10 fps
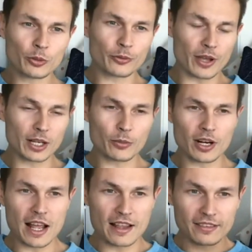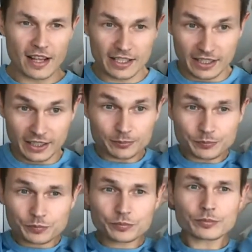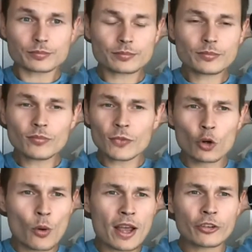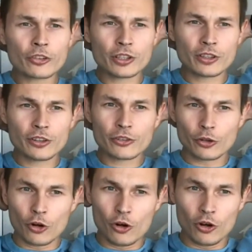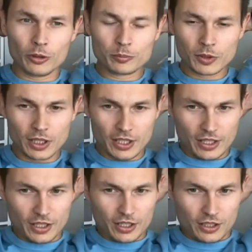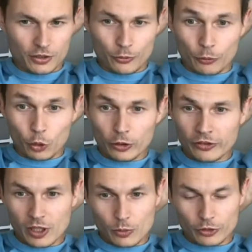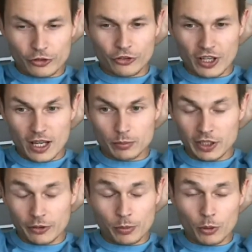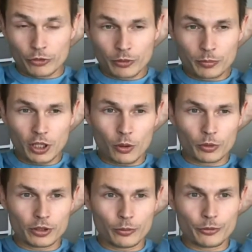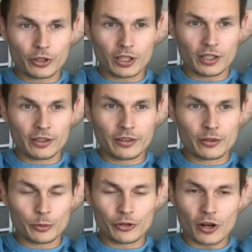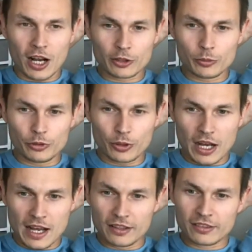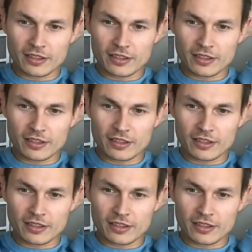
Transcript: If anyone has any questions or thoughts they want to share, please post them below. I'd love to interact with you guys.